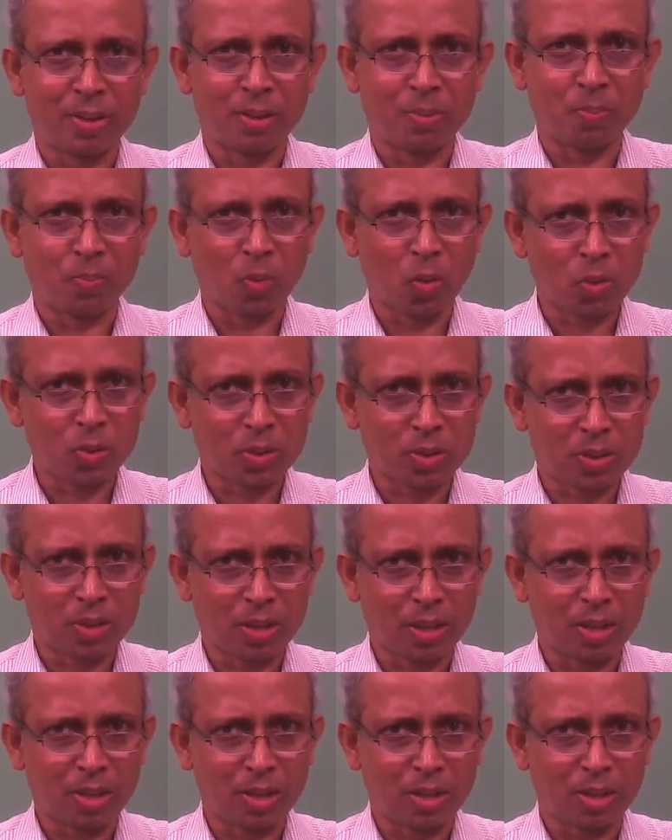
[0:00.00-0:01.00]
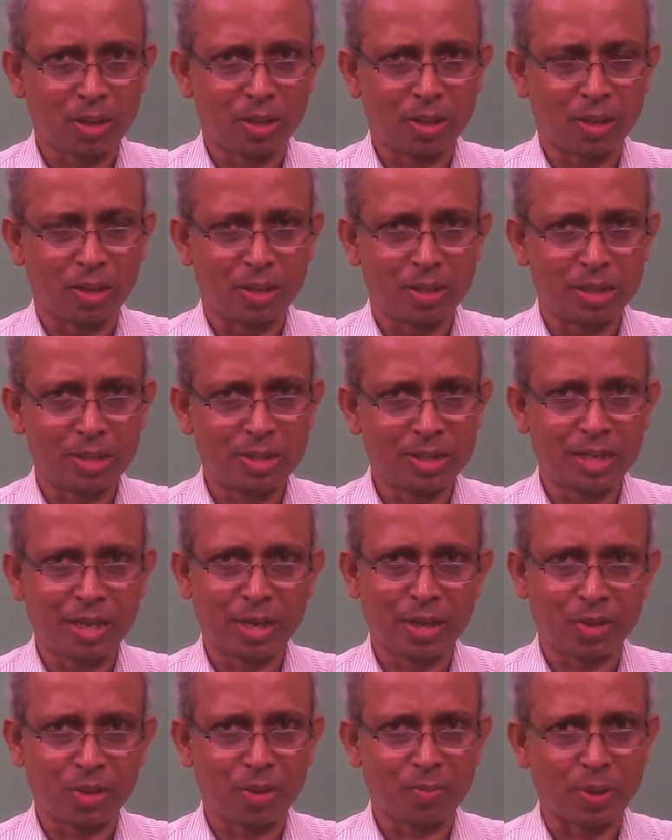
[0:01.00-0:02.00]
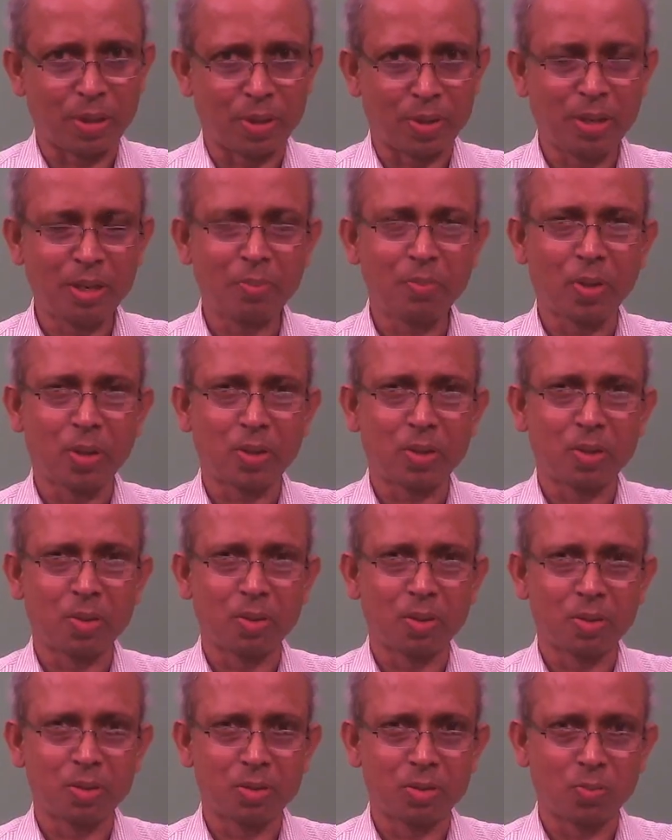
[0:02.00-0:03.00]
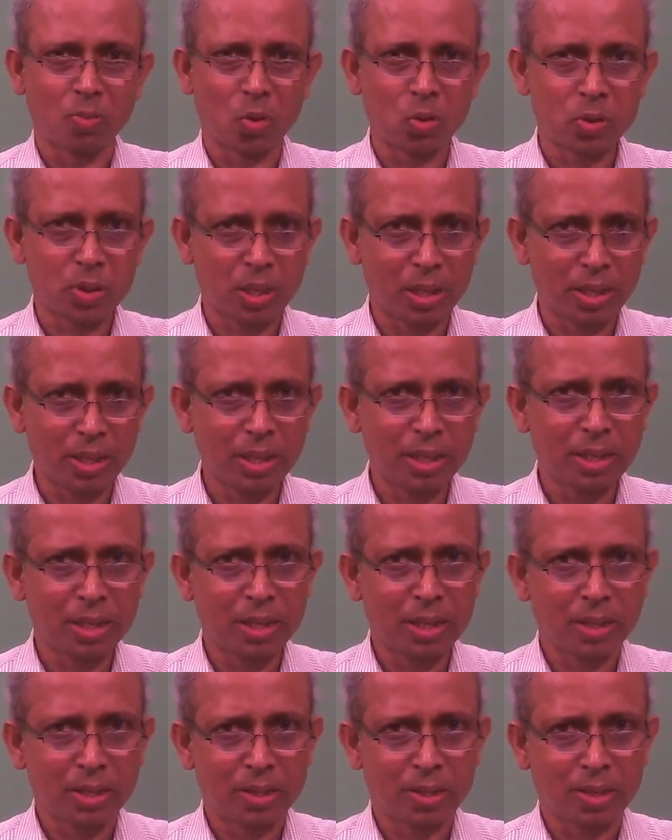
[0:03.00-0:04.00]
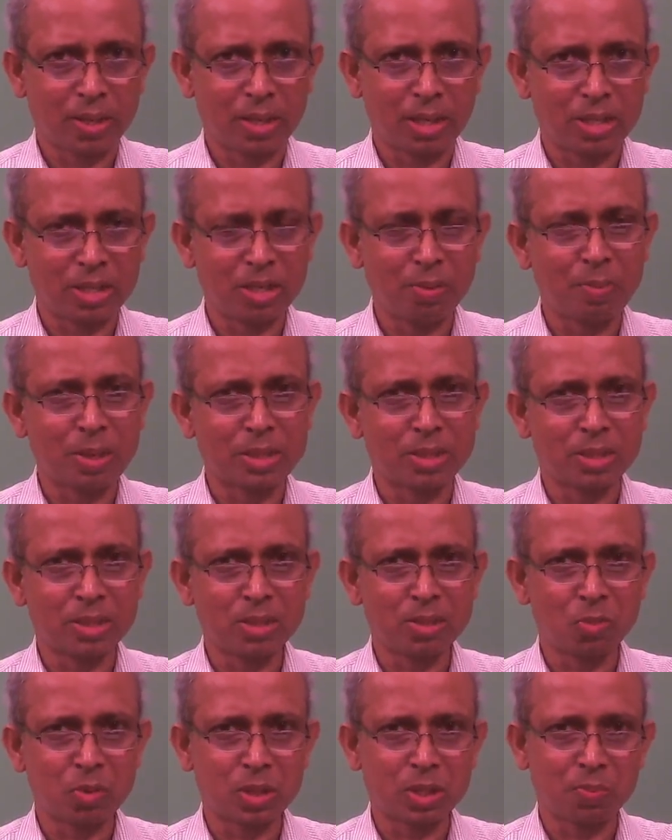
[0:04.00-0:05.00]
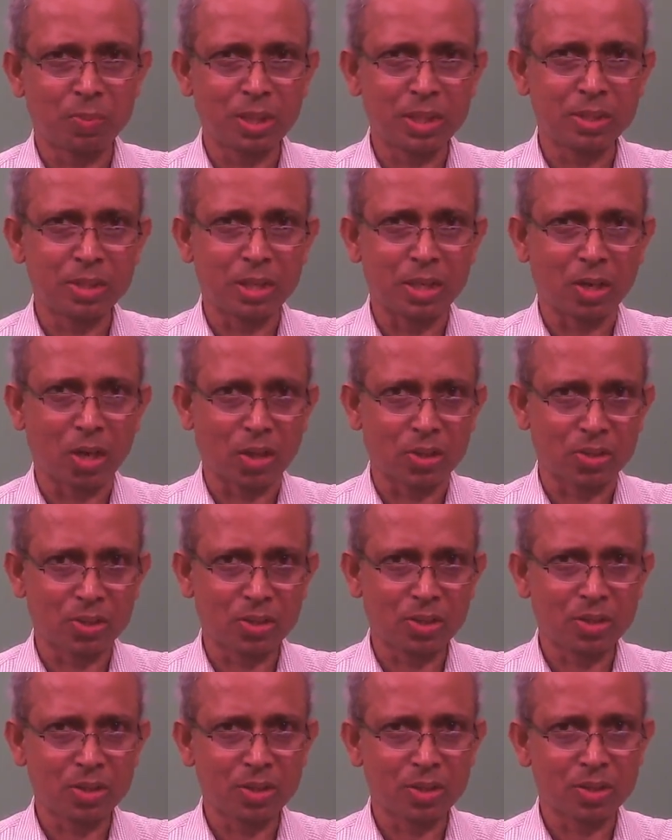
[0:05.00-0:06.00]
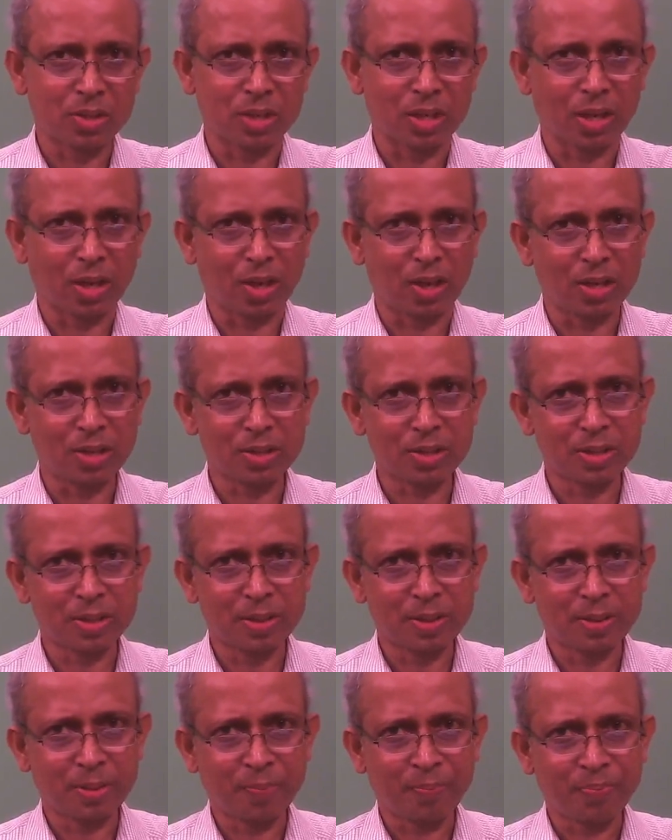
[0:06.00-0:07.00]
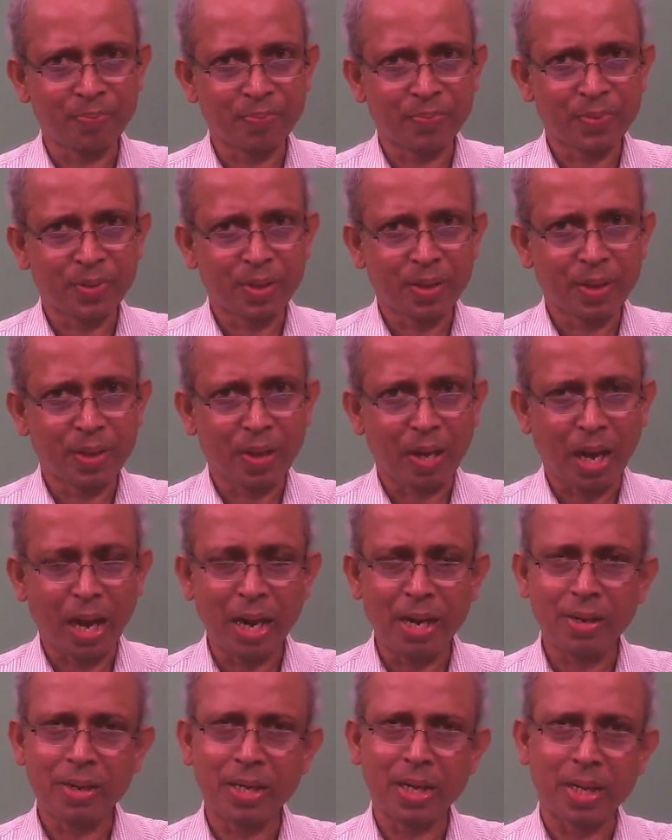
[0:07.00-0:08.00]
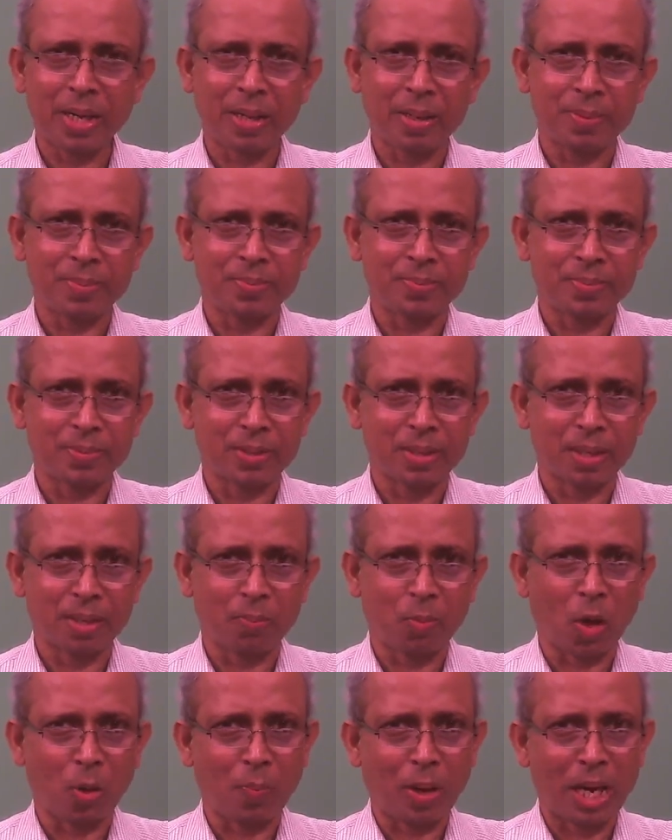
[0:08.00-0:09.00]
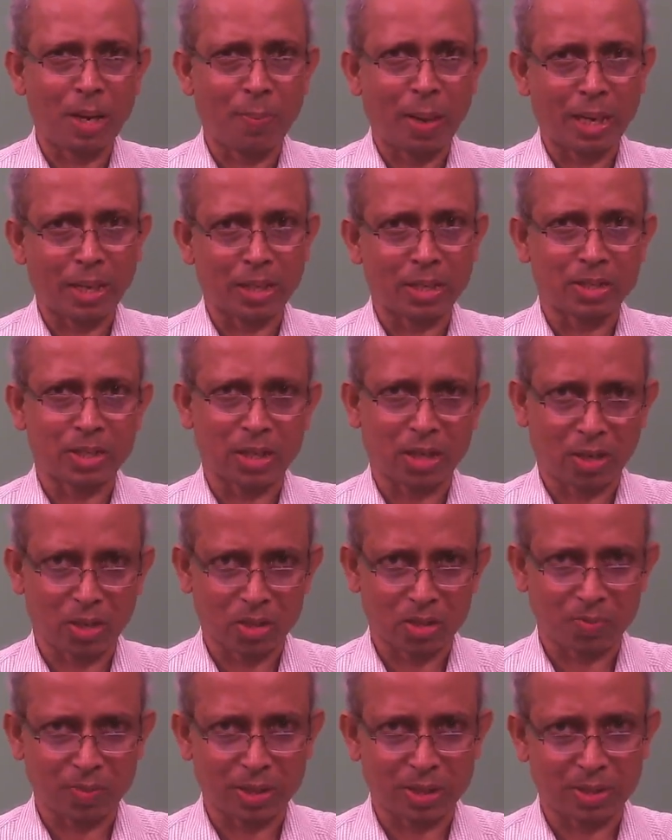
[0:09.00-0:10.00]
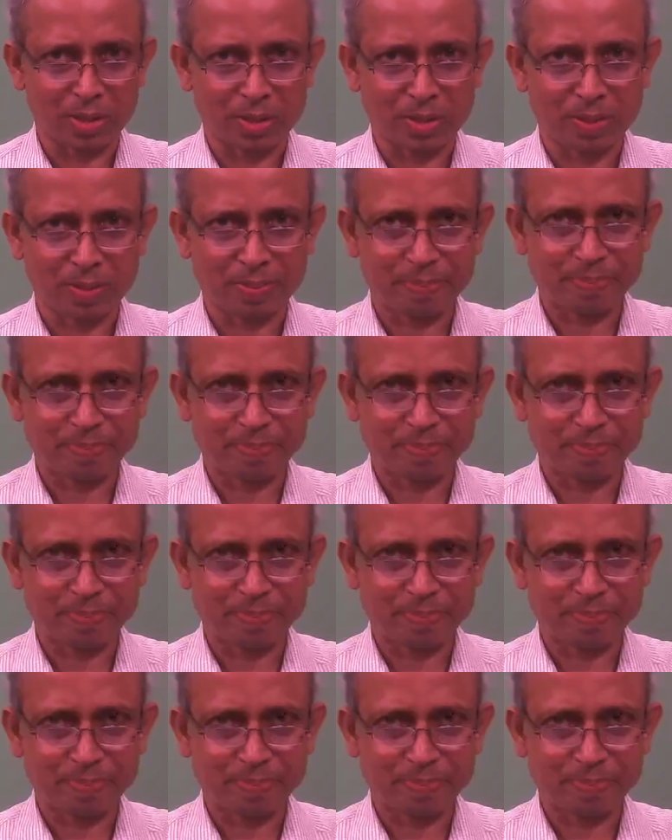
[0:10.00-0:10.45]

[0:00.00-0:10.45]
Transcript: both DC and AC machine, but mostly the AC machines, which means induction, synchronous, and permanent magnet synchronous machines.